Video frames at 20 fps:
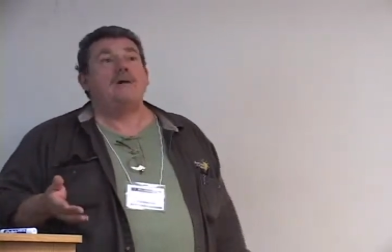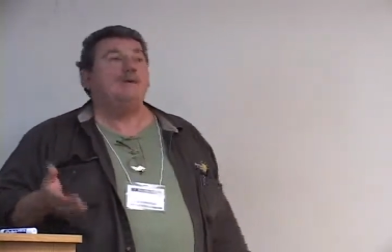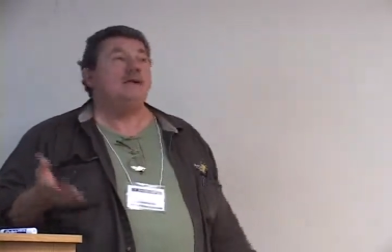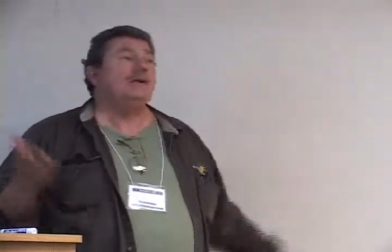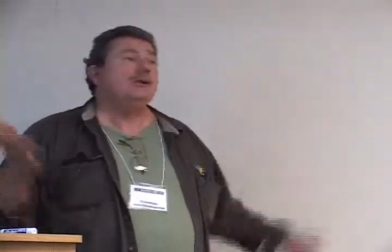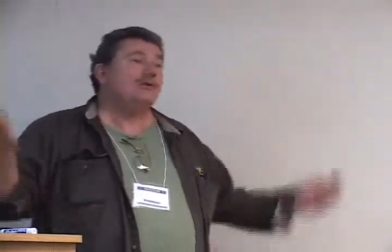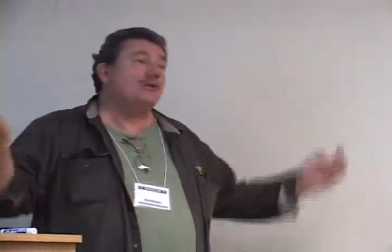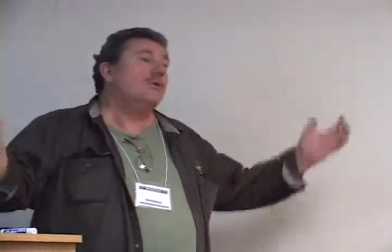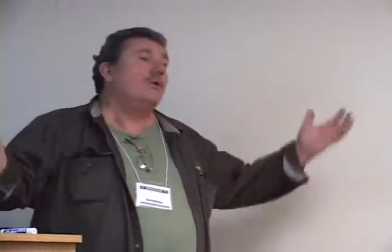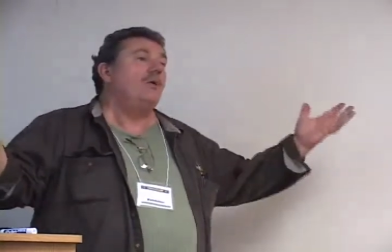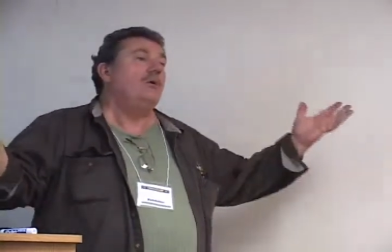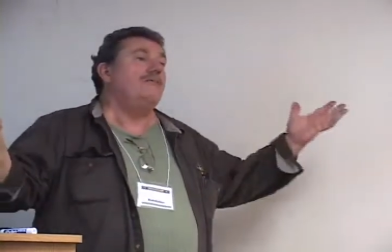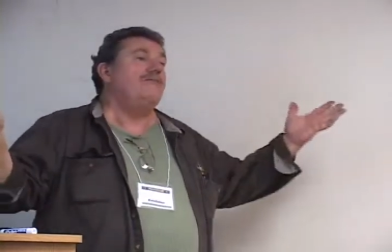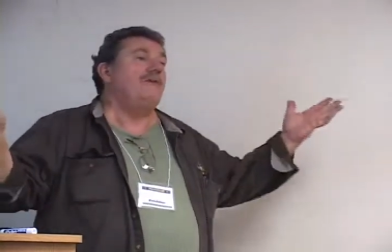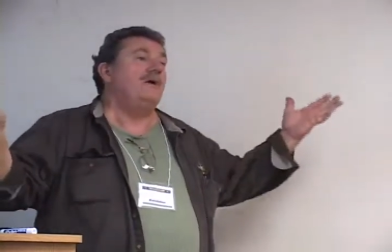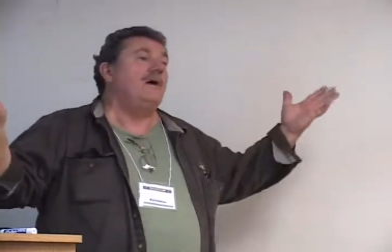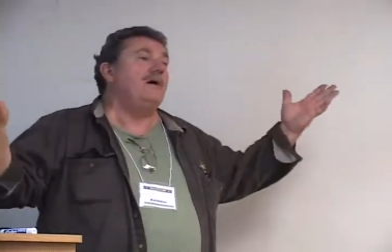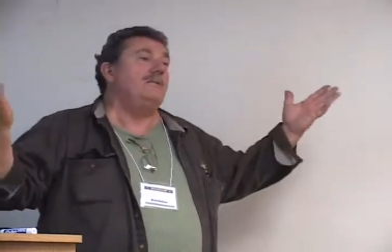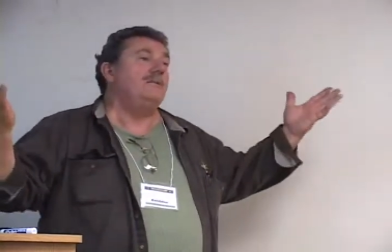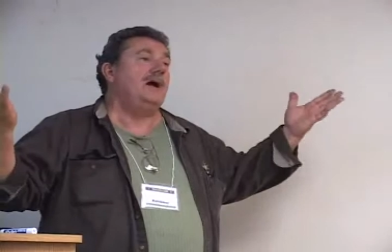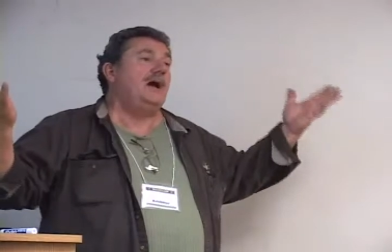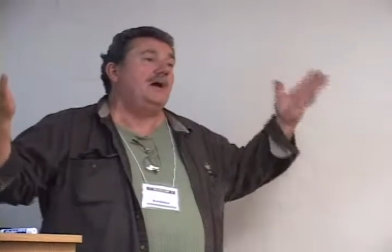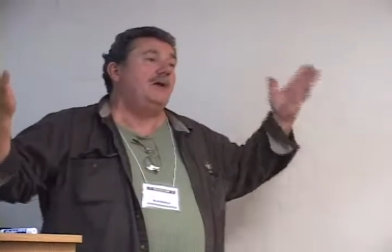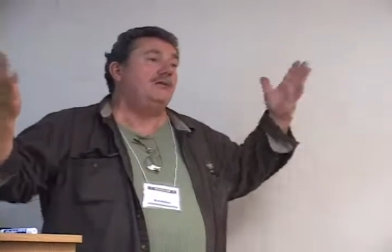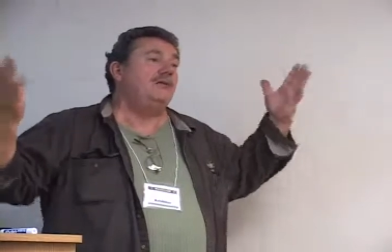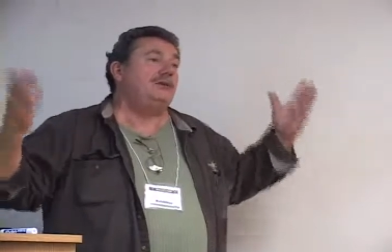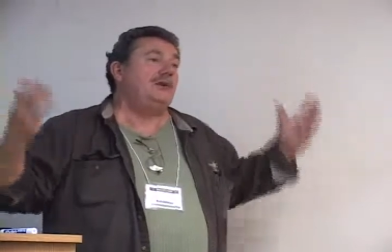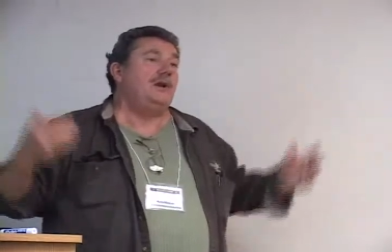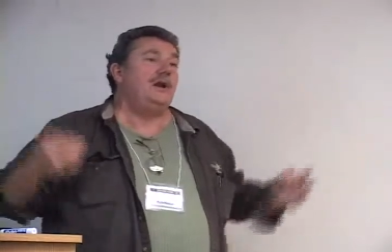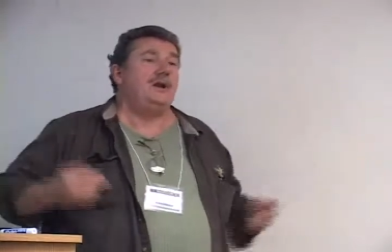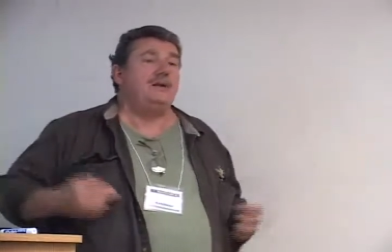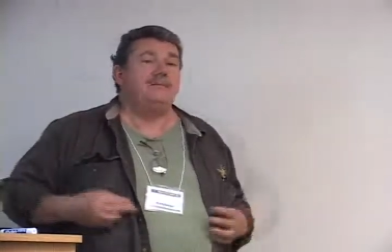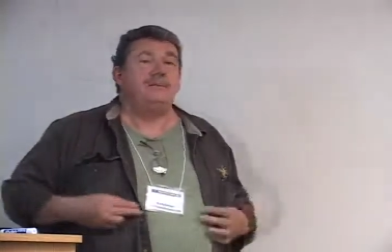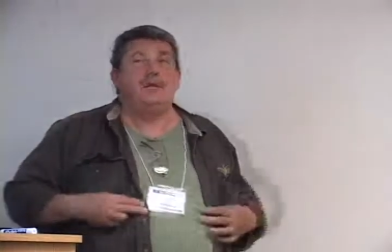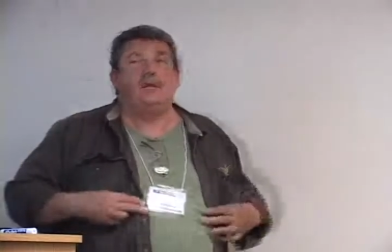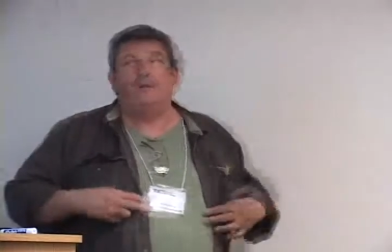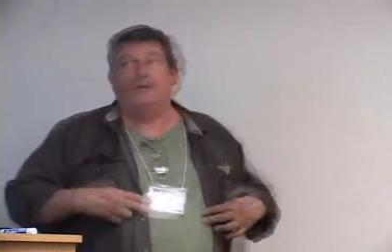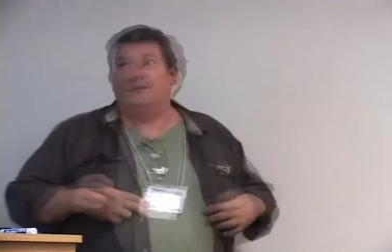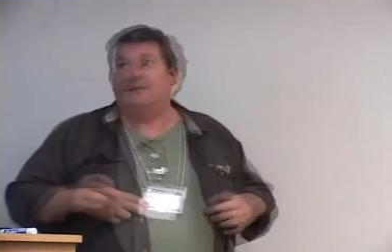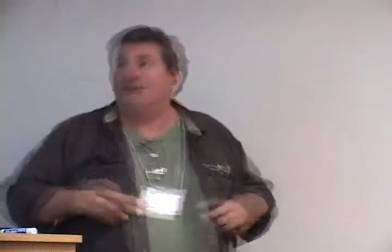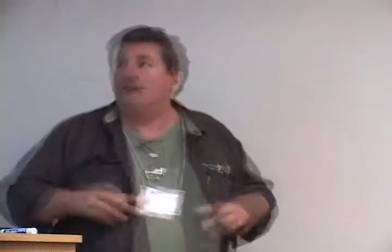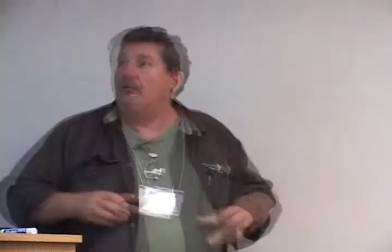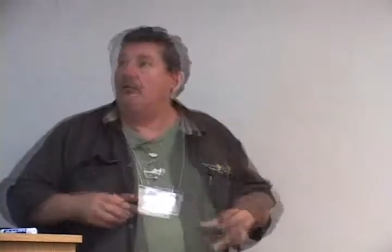I mean, it's an old farmhouse, and I'm like,